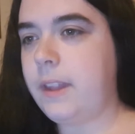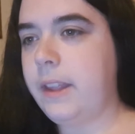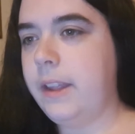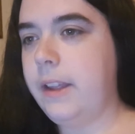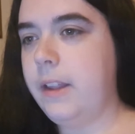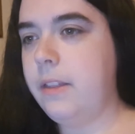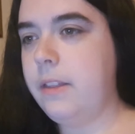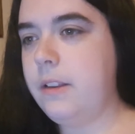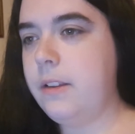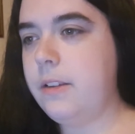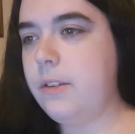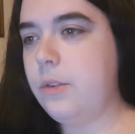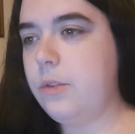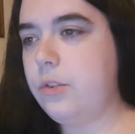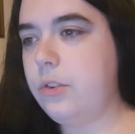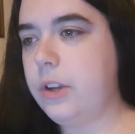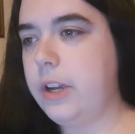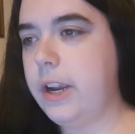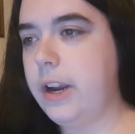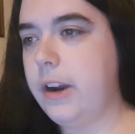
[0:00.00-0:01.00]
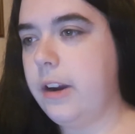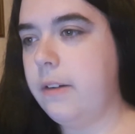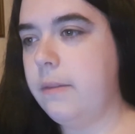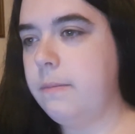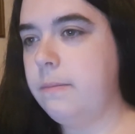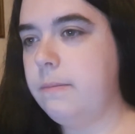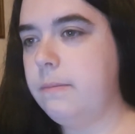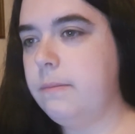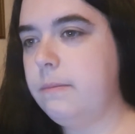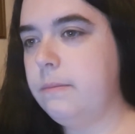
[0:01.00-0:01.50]
Health and social care.
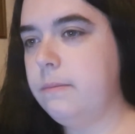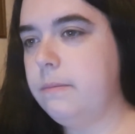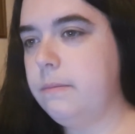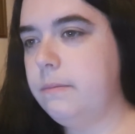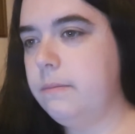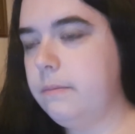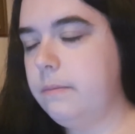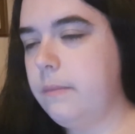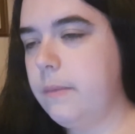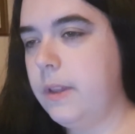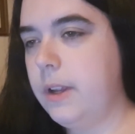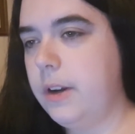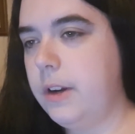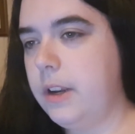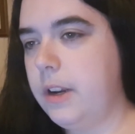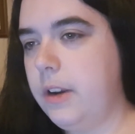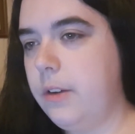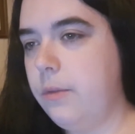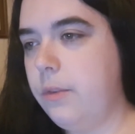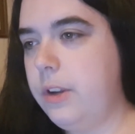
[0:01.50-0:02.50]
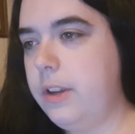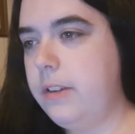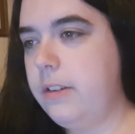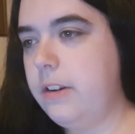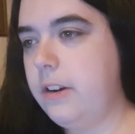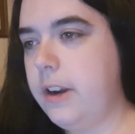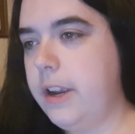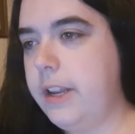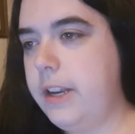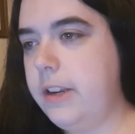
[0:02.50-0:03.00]
They're going to
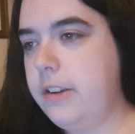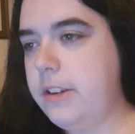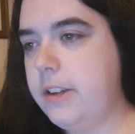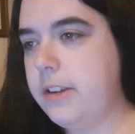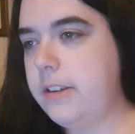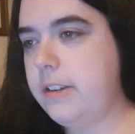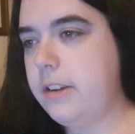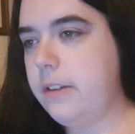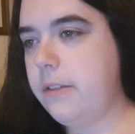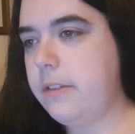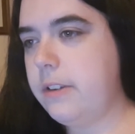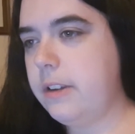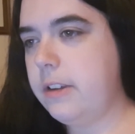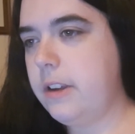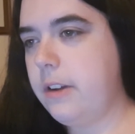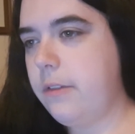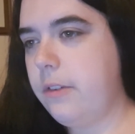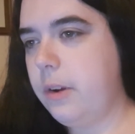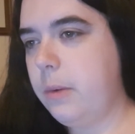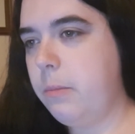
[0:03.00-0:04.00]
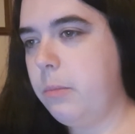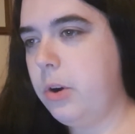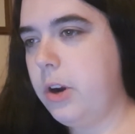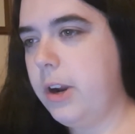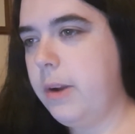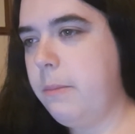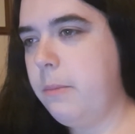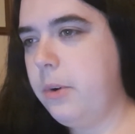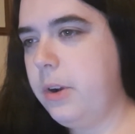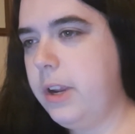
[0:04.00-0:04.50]
restart NHS services covering
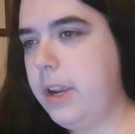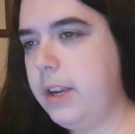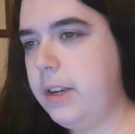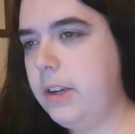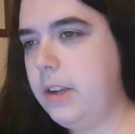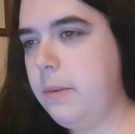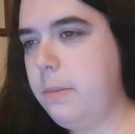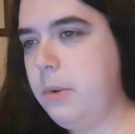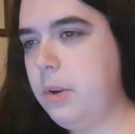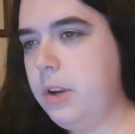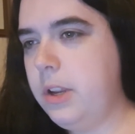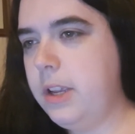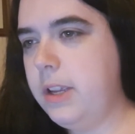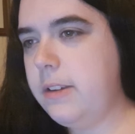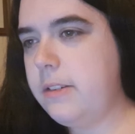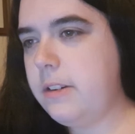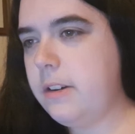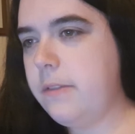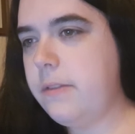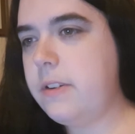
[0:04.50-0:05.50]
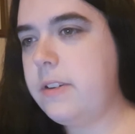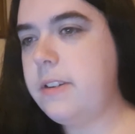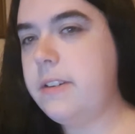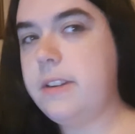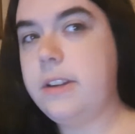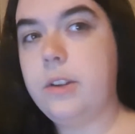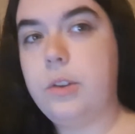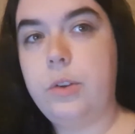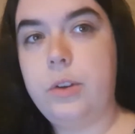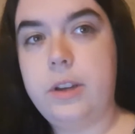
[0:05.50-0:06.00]
primary and community
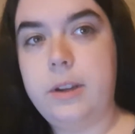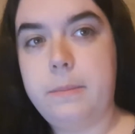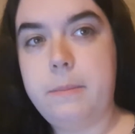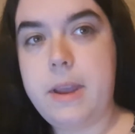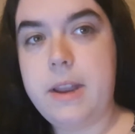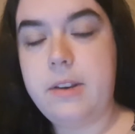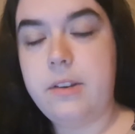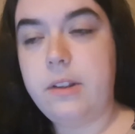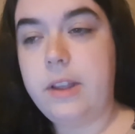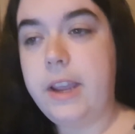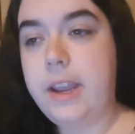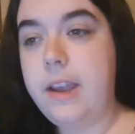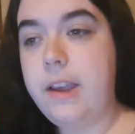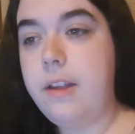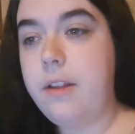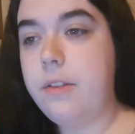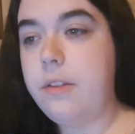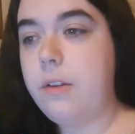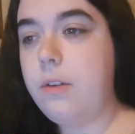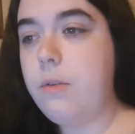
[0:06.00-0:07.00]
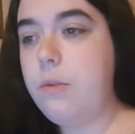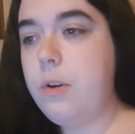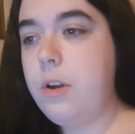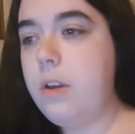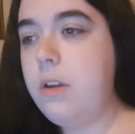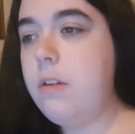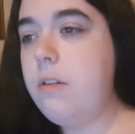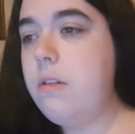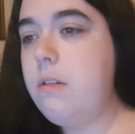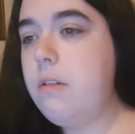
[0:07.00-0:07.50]
services, including mental health. Oh,
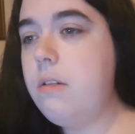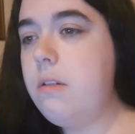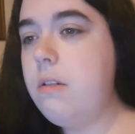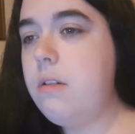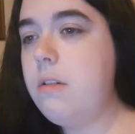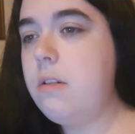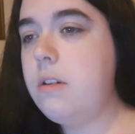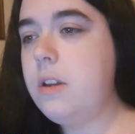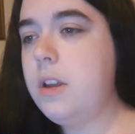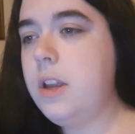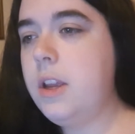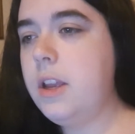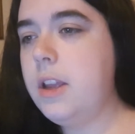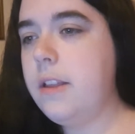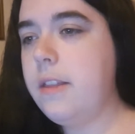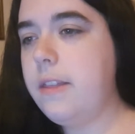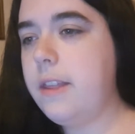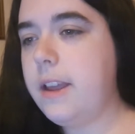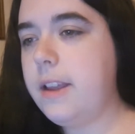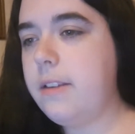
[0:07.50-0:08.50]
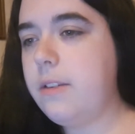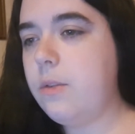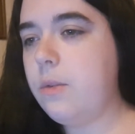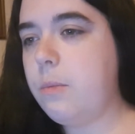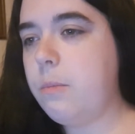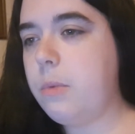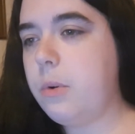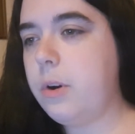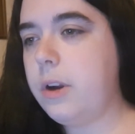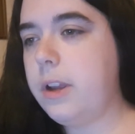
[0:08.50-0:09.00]
good. That's so
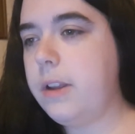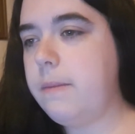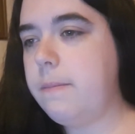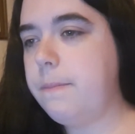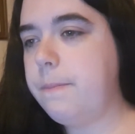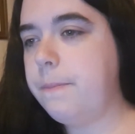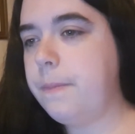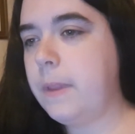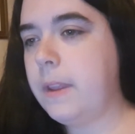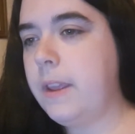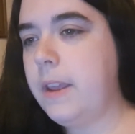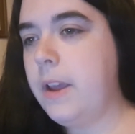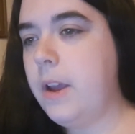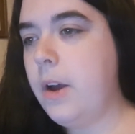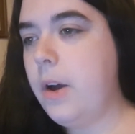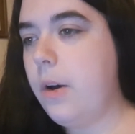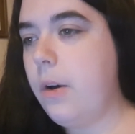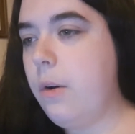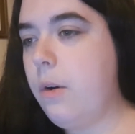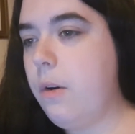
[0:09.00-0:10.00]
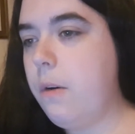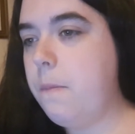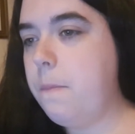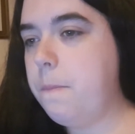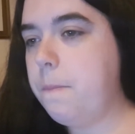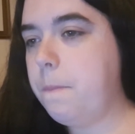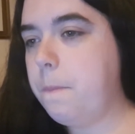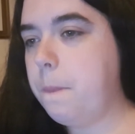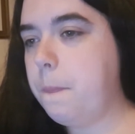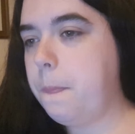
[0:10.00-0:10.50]
important. Oh,
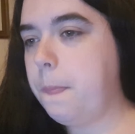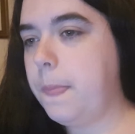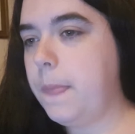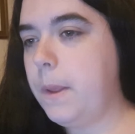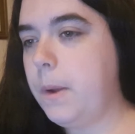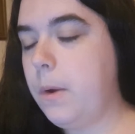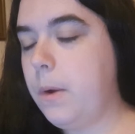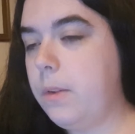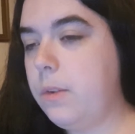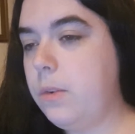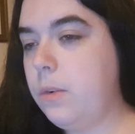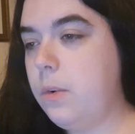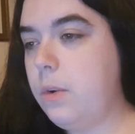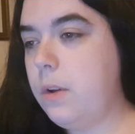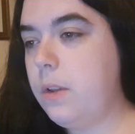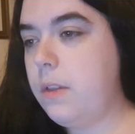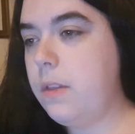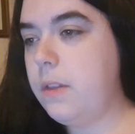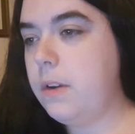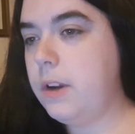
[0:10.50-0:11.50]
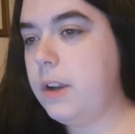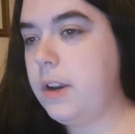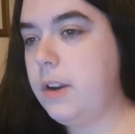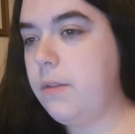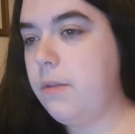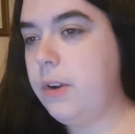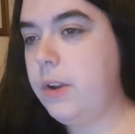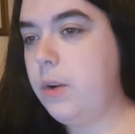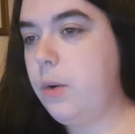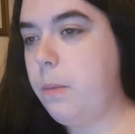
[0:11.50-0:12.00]
also, they're going to
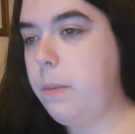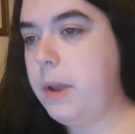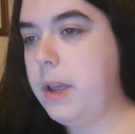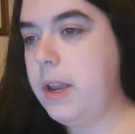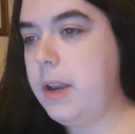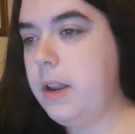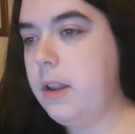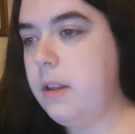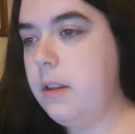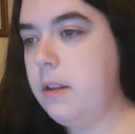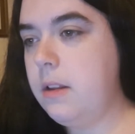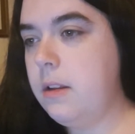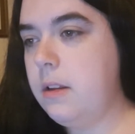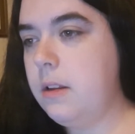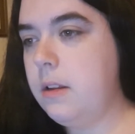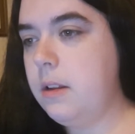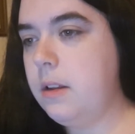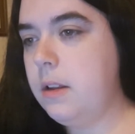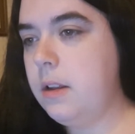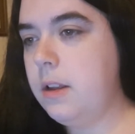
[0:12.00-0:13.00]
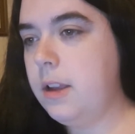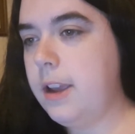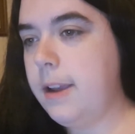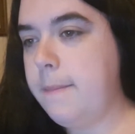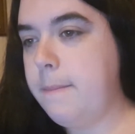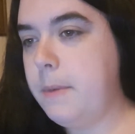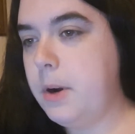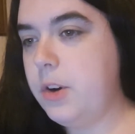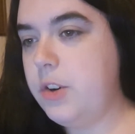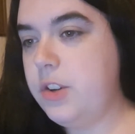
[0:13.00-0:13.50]
reopen
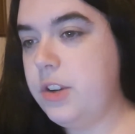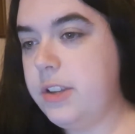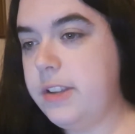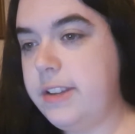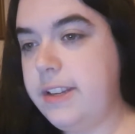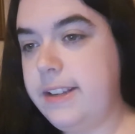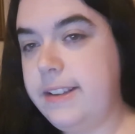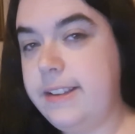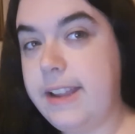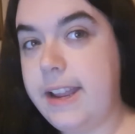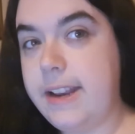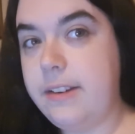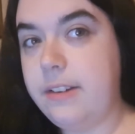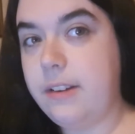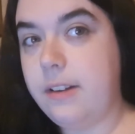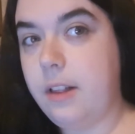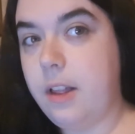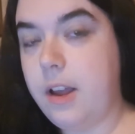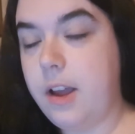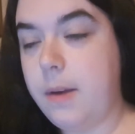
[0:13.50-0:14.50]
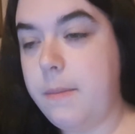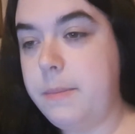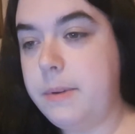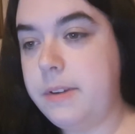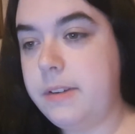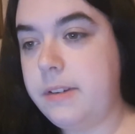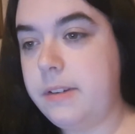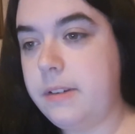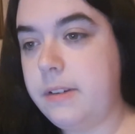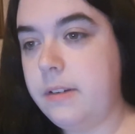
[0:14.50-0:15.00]
emergency dental
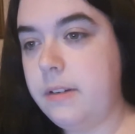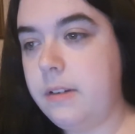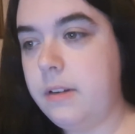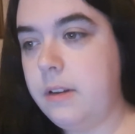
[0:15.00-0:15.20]
hubs